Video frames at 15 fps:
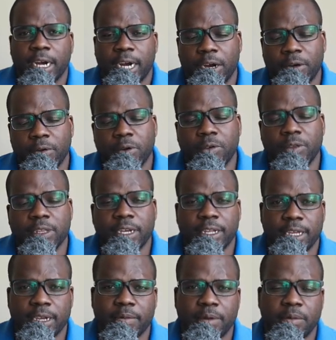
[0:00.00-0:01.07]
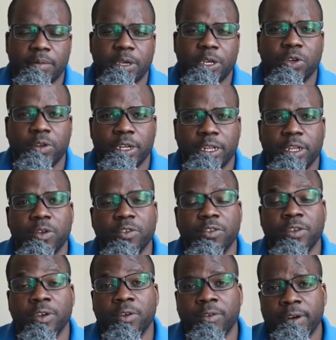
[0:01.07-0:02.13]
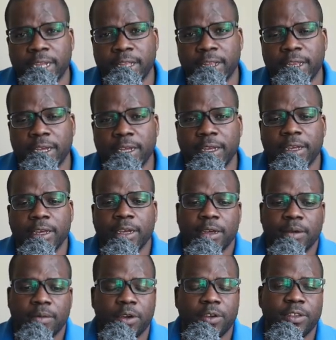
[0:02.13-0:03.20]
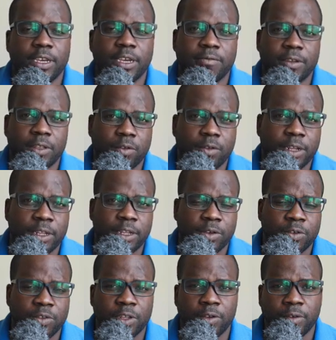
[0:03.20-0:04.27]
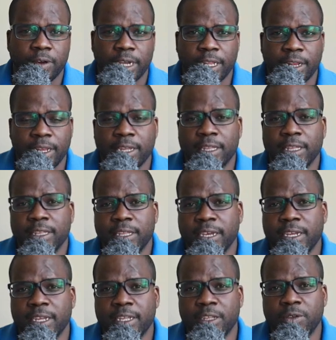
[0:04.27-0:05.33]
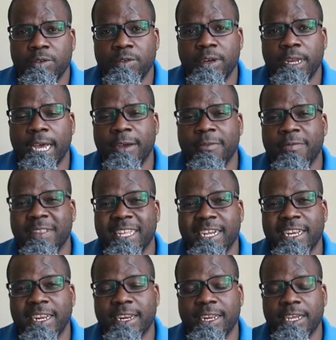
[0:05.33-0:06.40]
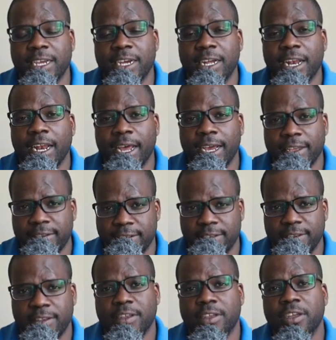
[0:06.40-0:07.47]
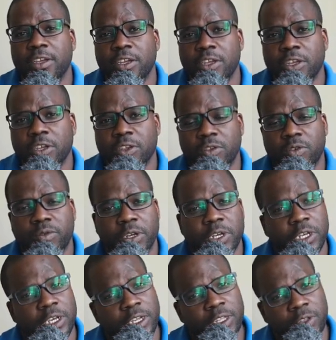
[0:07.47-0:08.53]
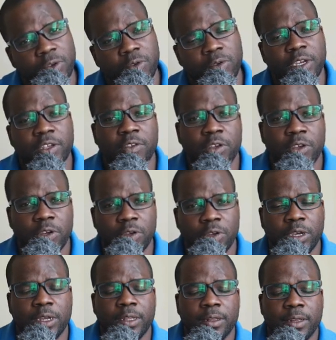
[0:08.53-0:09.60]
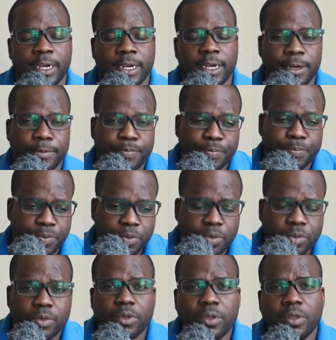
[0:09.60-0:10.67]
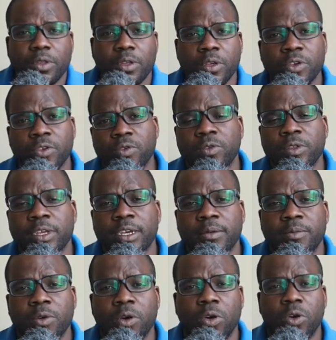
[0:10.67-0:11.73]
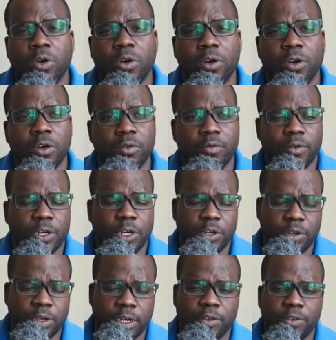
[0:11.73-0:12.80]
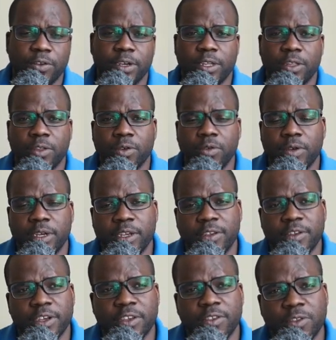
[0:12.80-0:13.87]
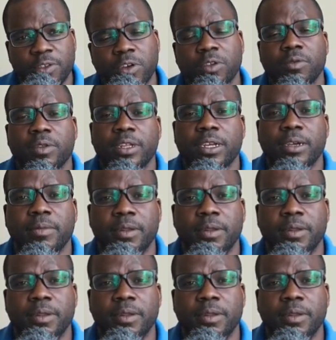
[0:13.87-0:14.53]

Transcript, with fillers: I will contact them and make sure that they use it correctly, because if they do not use it correctly, they don't have technically a license. So what you can do is you can sue them, or what you also can do is just talk to them